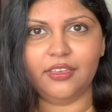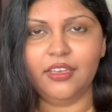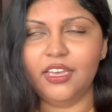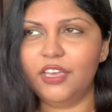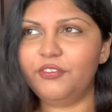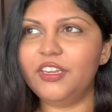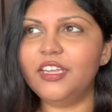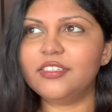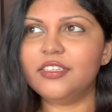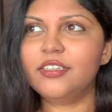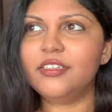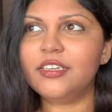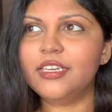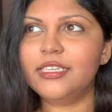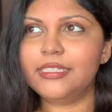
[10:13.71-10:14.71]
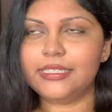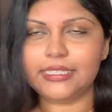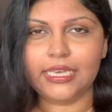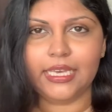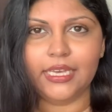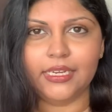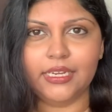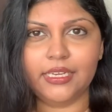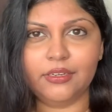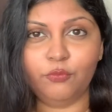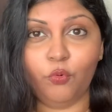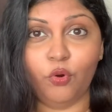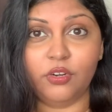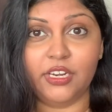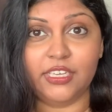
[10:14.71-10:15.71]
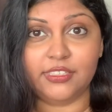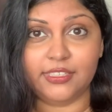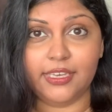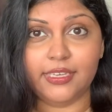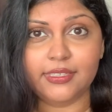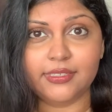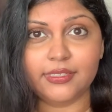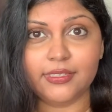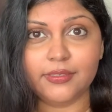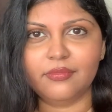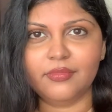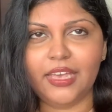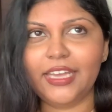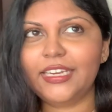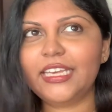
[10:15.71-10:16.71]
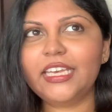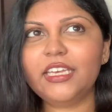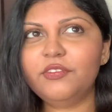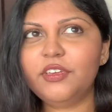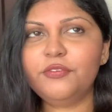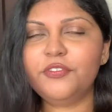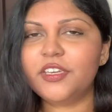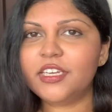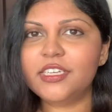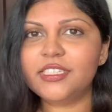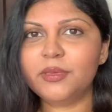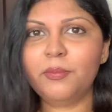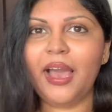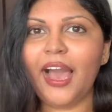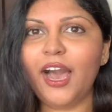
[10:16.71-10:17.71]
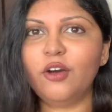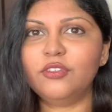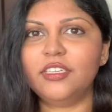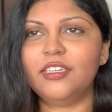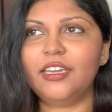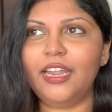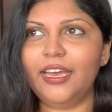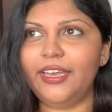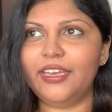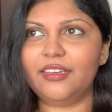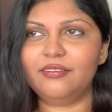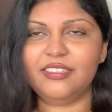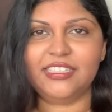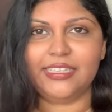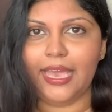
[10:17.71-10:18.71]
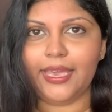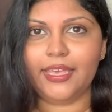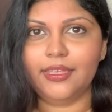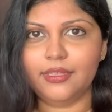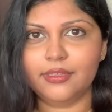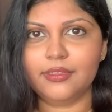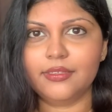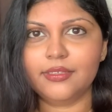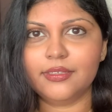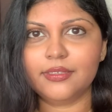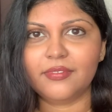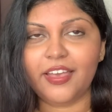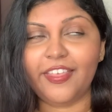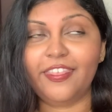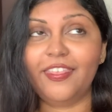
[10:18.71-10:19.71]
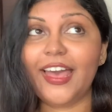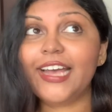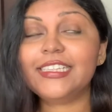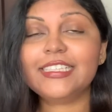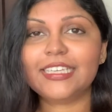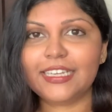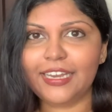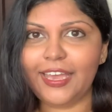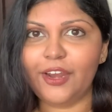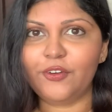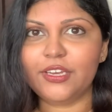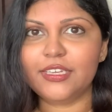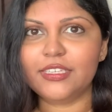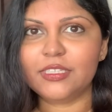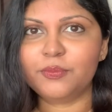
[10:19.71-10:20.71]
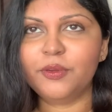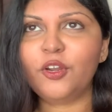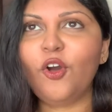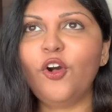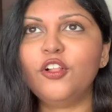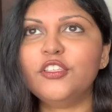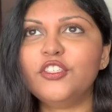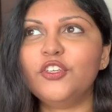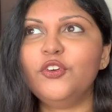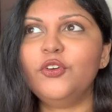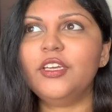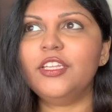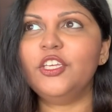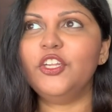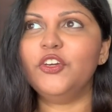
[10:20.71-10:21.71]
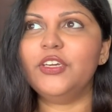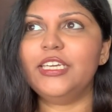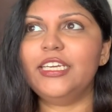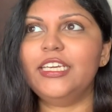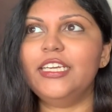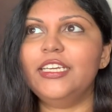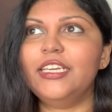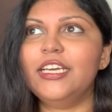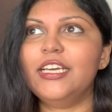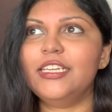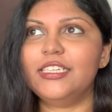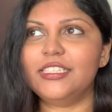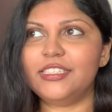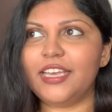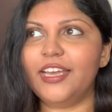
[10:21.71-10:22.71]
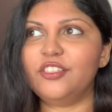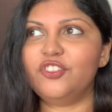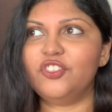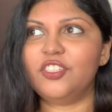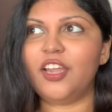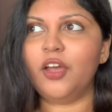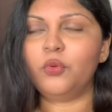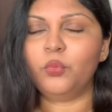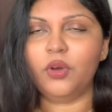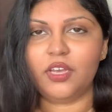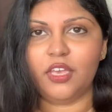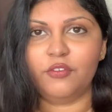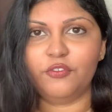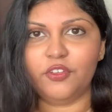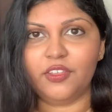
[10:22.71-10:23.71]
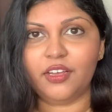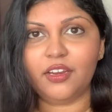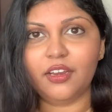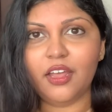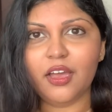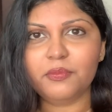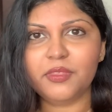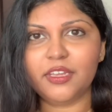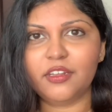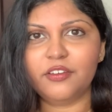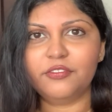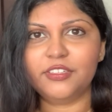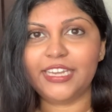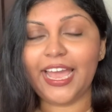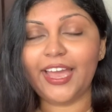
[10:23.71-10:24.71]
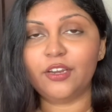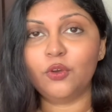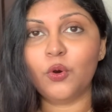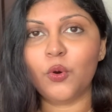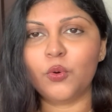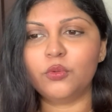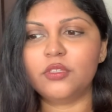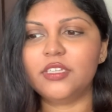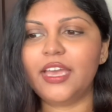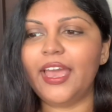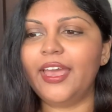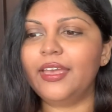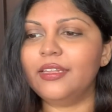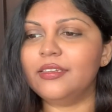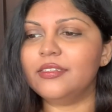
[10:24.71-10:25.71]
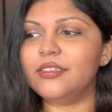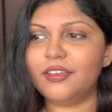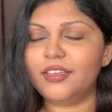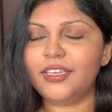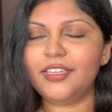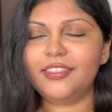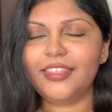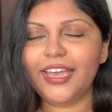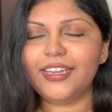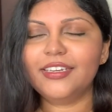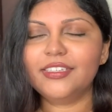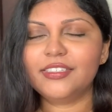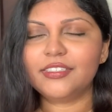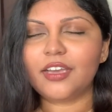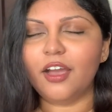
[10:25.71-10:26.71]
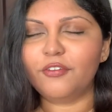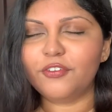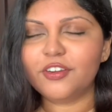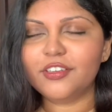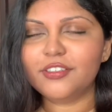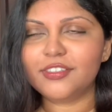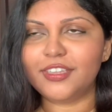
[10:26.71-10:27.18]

if he doesn't see it, it won't exist. And Evie figures him out in like seconds, and that's hilarious. But also, you know, he decides to start working for the club that her dad owned, and he then discovers